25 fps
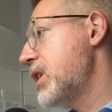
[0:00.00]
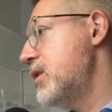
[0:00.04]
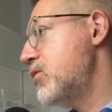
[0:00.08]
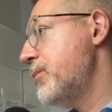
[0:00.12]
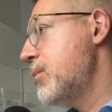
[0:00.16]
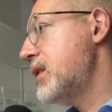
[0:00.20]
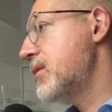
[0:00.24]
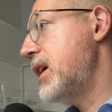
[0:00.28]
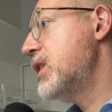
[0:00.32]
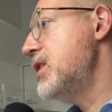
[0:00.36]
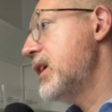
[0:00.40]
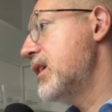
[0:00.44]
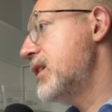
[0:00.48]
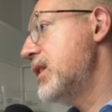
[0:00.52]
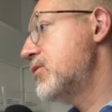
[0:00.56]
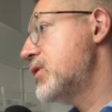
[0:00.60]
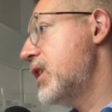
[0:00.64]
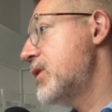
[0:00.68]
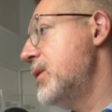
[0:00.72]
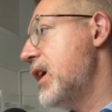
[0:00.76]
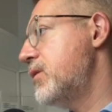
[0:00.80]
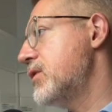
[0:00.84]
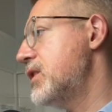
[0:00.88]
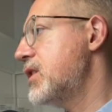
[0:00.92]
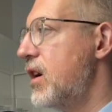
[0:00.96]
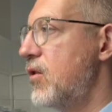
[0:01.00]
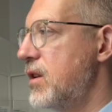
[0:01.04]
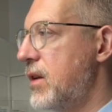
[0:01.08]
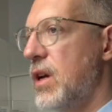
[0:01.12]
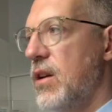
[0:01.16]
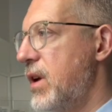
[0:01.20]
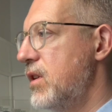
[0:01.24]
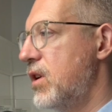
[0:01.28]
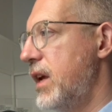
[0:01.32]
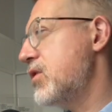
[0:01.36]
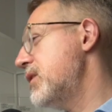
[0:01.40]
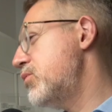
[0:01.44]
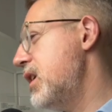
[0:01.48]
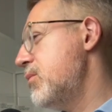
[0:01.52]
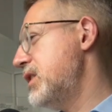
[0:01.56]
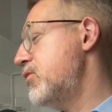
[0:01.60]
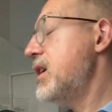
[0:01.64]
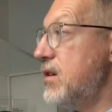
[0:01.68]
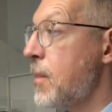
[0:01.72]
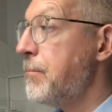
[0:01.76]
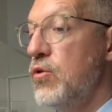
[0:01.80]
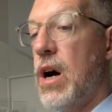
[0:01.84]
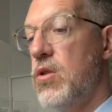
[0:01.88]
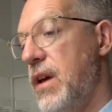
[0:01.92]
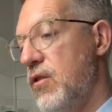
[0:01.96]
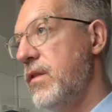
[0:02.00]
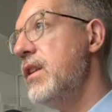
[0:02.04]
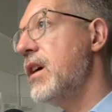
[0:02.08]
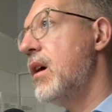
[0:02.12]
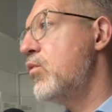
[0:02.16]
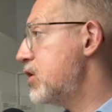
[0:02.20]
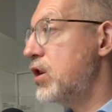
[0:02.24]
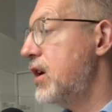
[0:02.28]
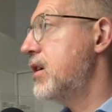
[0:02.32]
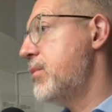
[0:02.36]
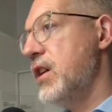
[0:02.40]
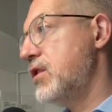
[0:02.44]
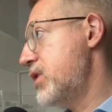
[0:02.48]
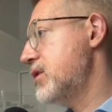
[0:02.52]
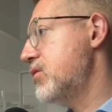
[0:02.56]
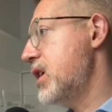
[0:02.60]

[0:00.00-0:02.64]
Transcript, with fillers: which is basically setting the stage for the AI.